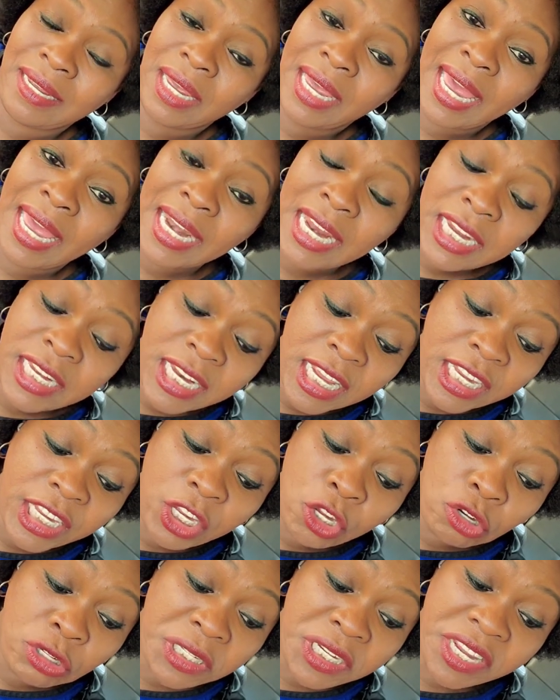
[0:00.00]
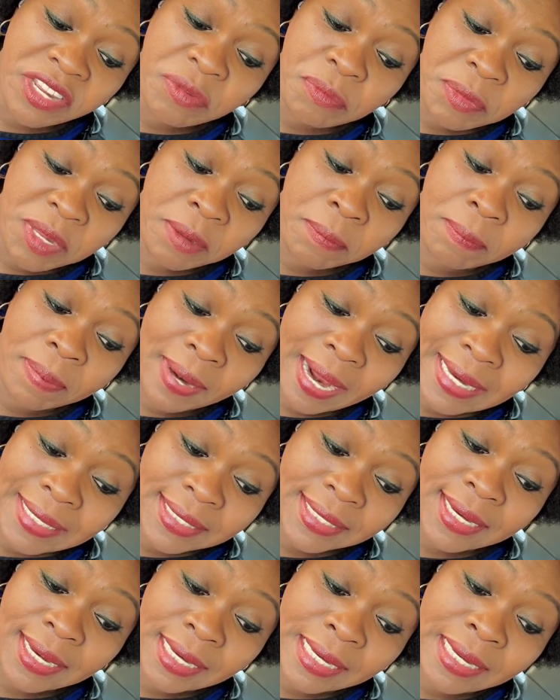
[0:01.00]
Anything you teach me
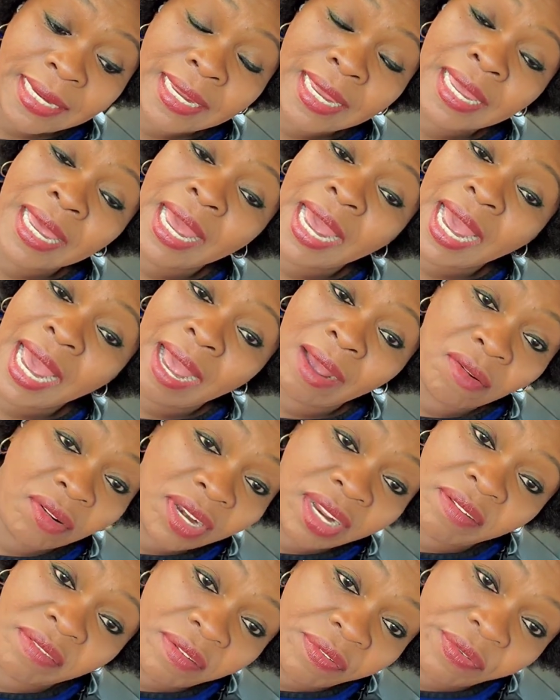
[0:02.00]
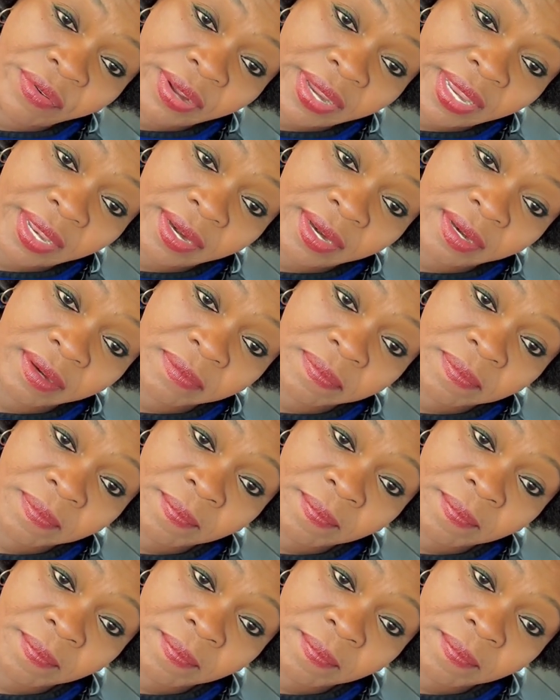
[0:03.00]
practically, I will never forget it.